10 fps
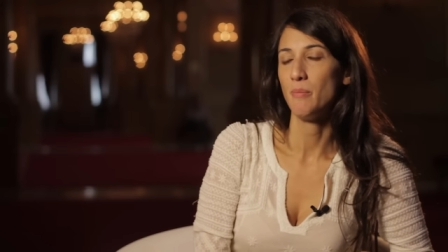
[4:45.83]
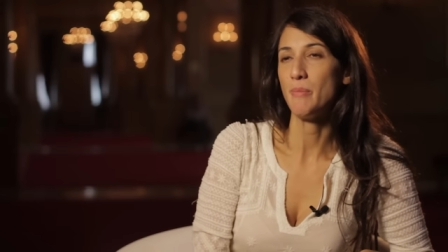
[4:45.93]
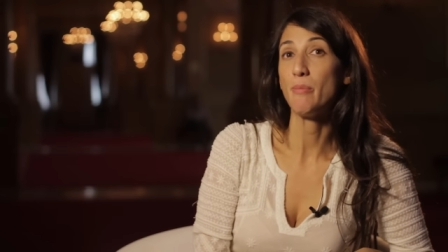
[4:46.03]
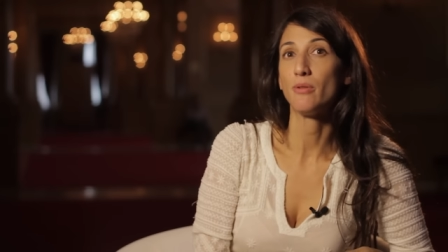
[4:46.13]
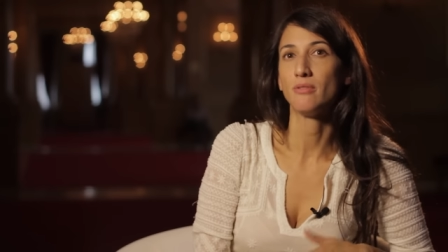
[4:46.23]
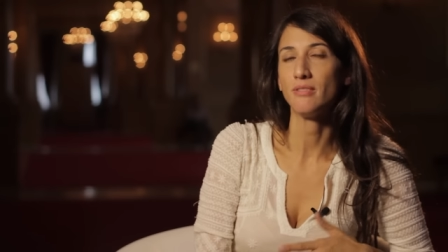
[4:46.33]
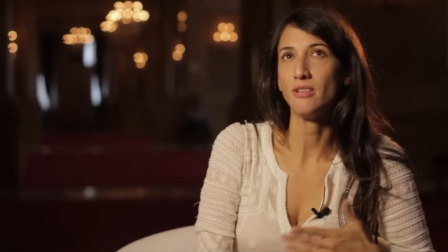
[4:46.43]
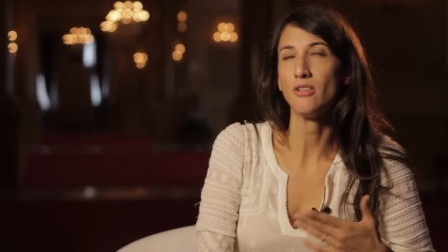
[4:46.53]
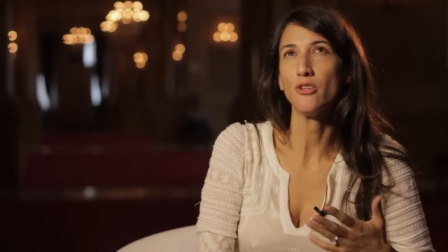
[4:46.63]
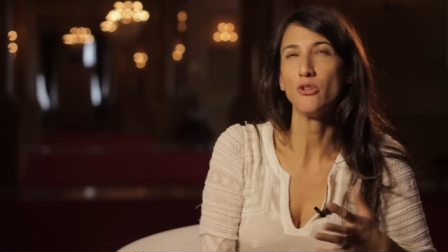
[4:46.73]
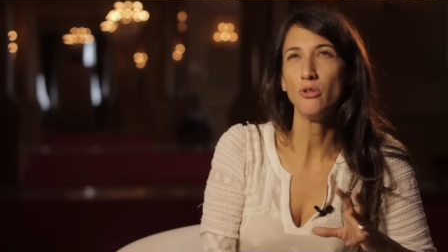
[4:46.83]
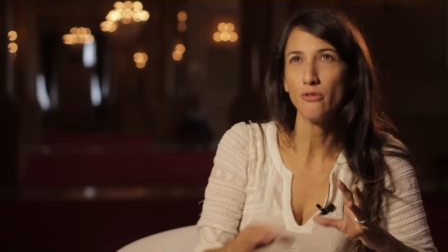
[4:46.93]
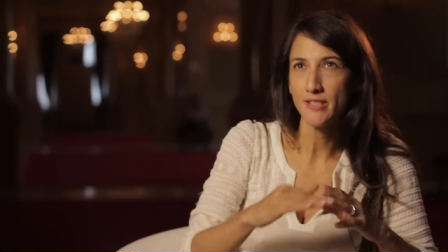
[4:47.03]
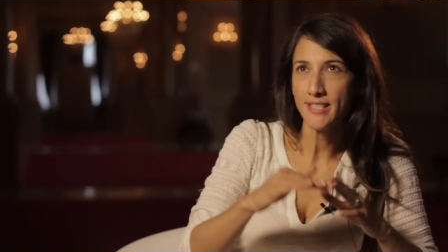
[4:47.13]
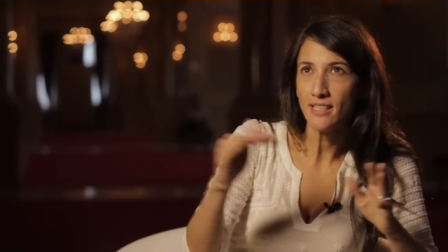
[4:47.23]
people, the
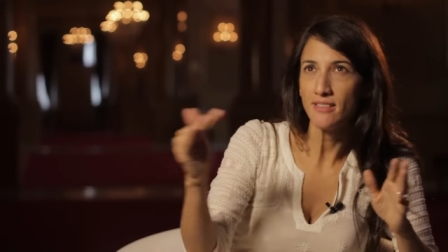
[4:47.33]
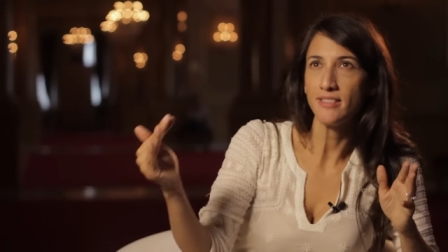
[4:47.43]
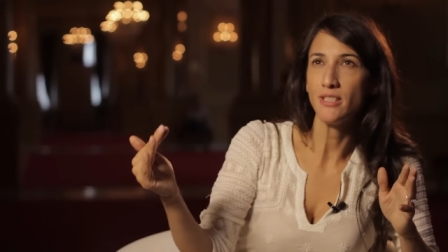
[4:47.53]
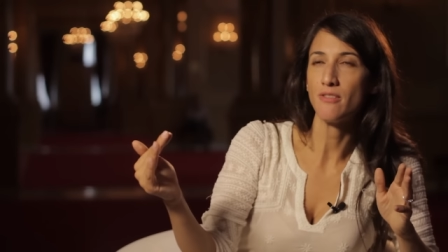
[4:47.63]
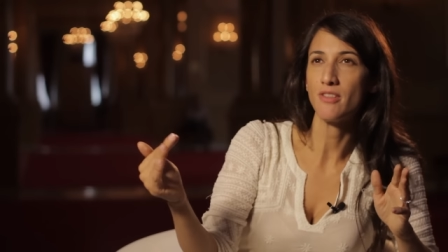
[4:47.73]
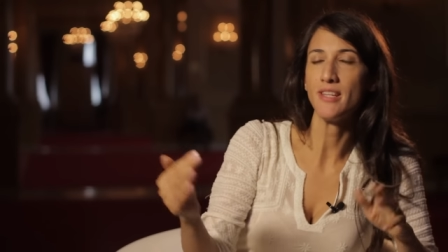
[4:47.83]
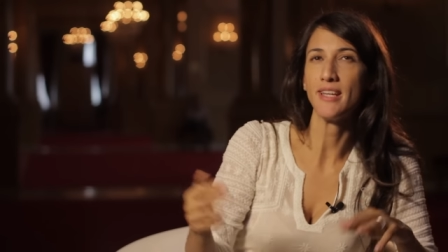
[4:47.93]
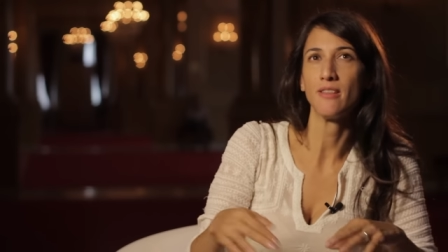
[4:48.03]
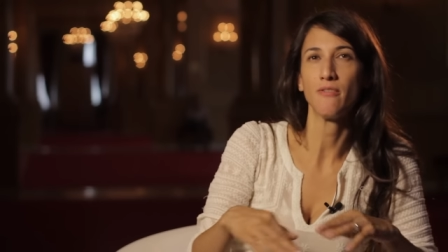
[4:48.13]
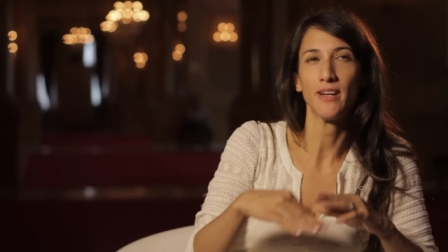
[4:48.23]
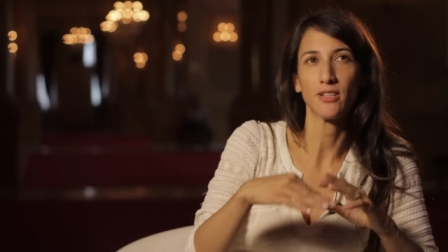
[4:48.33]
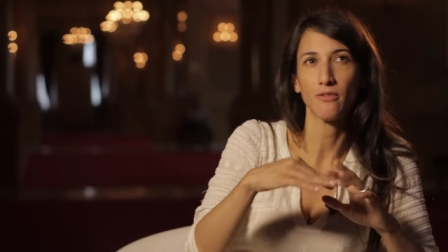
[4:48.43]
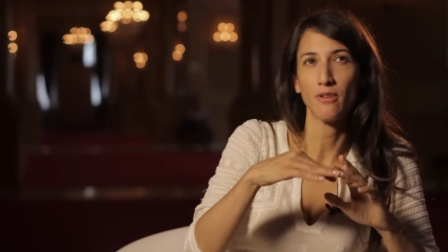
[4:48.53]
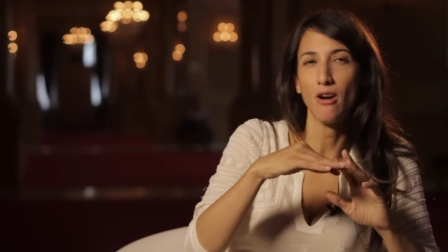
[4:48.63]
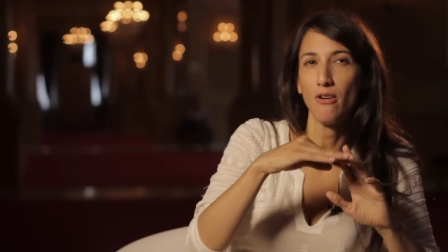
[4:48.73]
universality of the thing and the fact
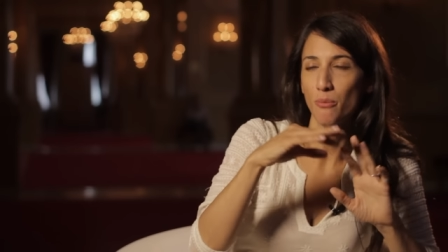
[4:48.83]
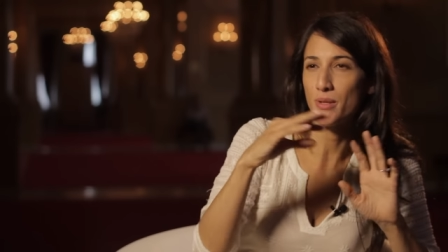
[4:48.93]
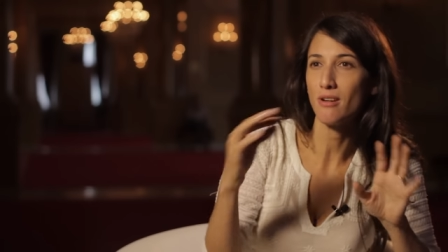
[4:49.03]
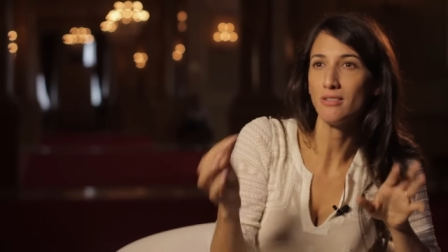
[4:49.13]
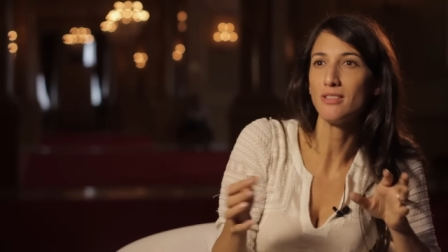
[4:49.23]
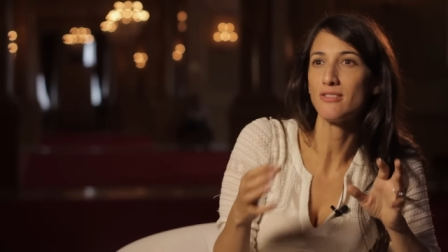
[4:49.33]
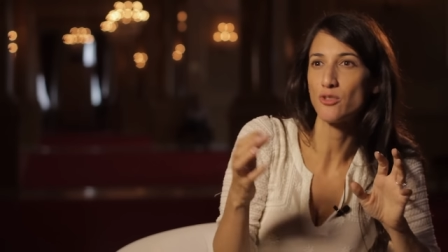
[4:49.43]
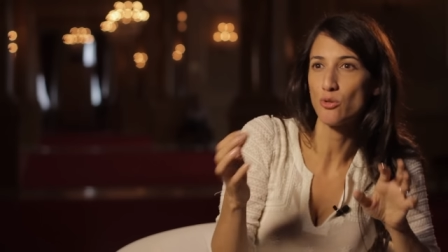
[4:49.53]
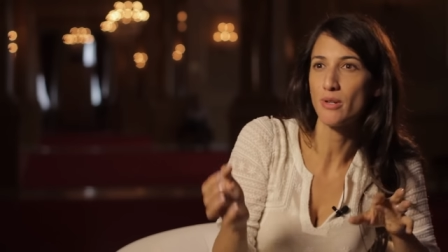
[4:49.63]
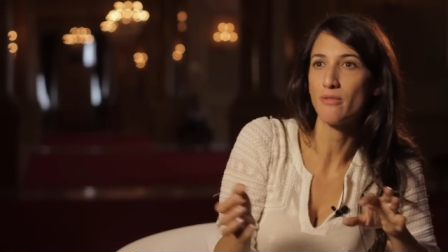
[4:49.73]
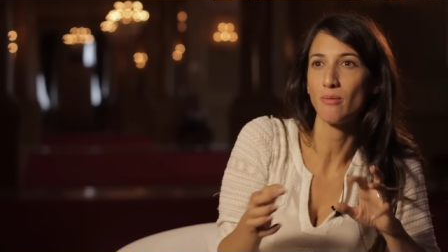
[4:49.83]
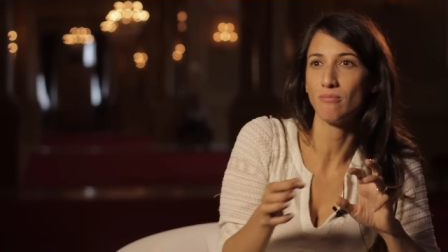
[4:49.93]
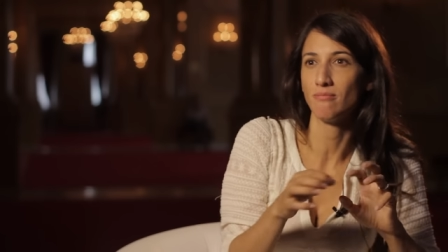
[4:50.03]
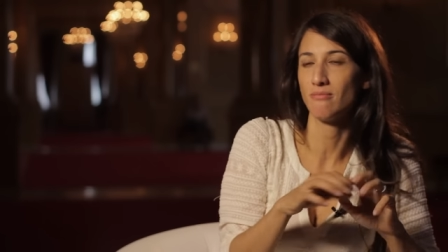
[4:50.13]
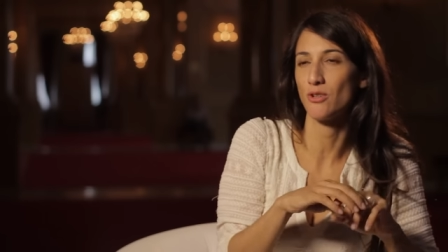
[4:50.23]
of our, with our little story
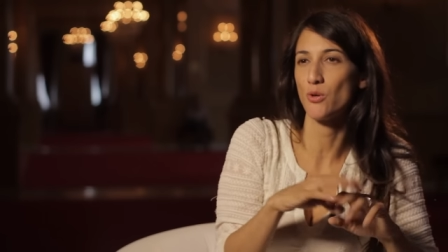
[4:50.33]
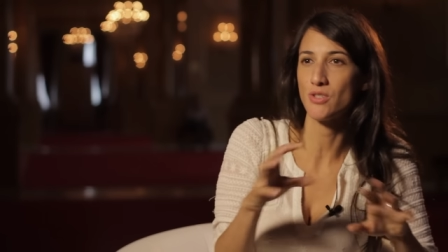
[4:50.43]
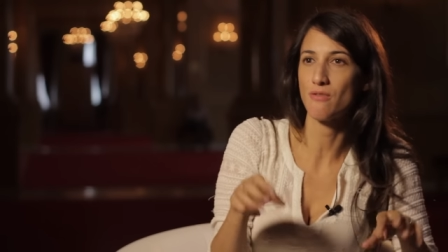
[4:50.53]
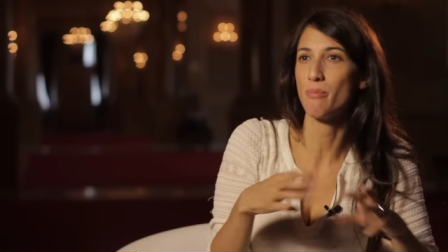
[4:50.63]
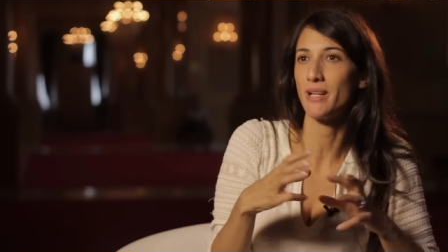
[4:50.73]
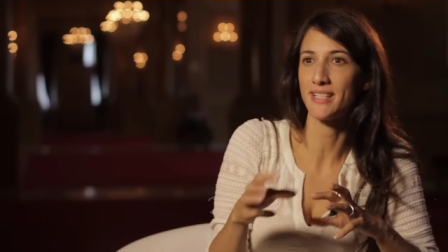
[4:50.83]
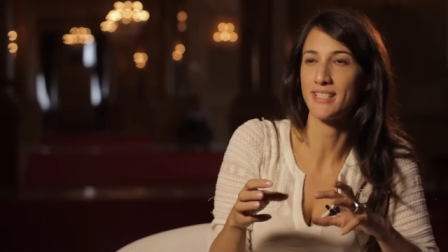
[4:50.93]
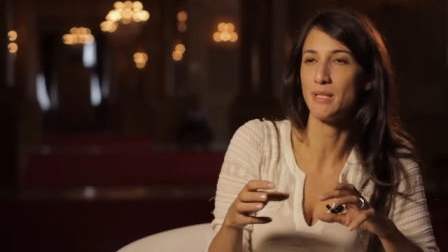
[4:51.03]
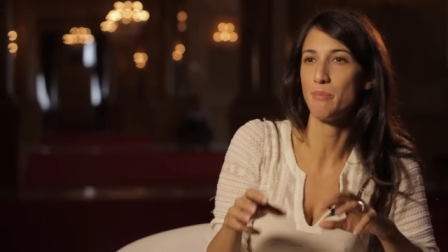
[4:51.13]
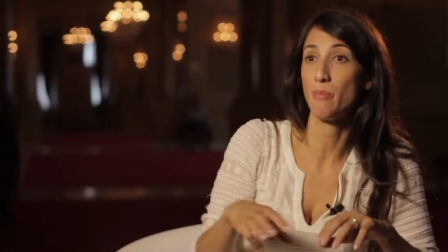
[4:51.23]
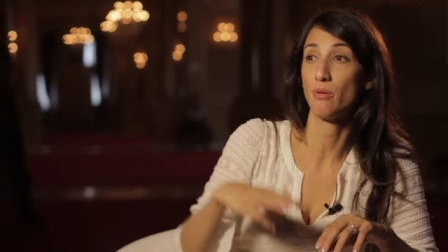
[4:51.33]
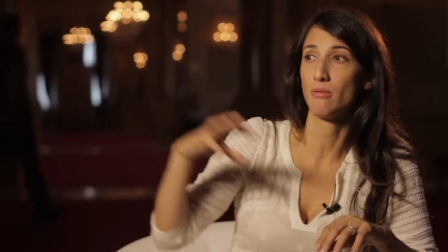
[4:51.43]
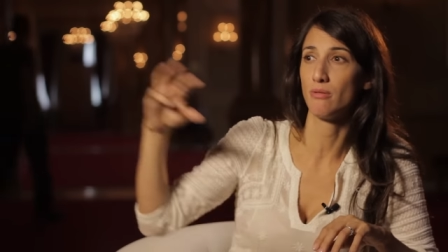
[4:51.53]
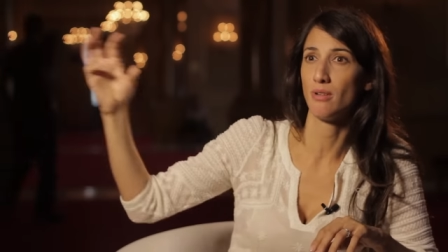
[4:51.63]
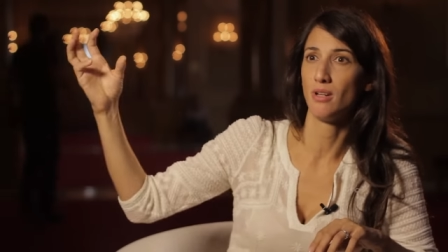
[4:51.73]
from the coast of the Black Sea,
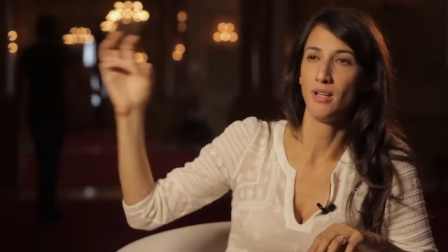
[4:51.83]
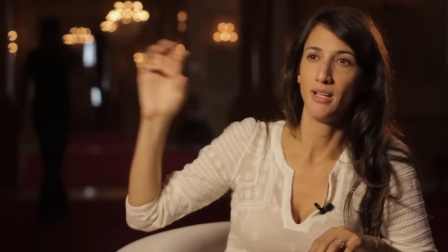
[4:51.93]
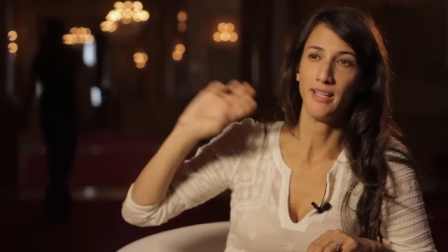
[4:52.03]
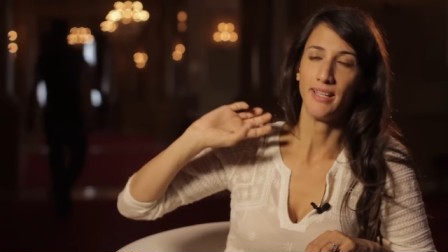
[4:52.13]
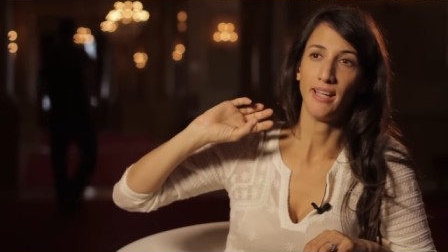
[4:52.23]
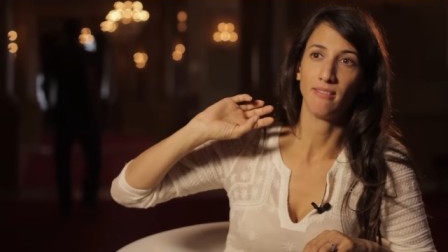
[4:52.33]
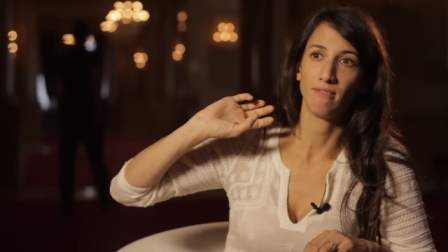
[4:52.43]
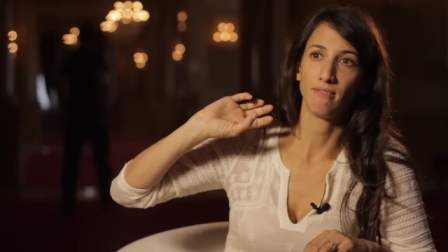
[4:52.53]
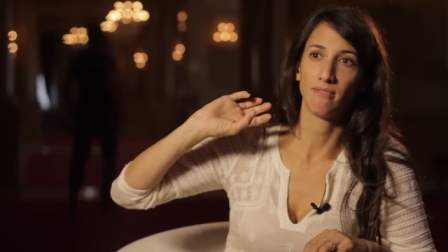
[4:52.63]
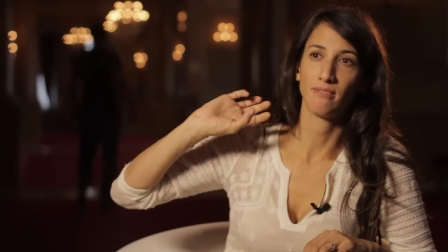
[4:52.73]
people can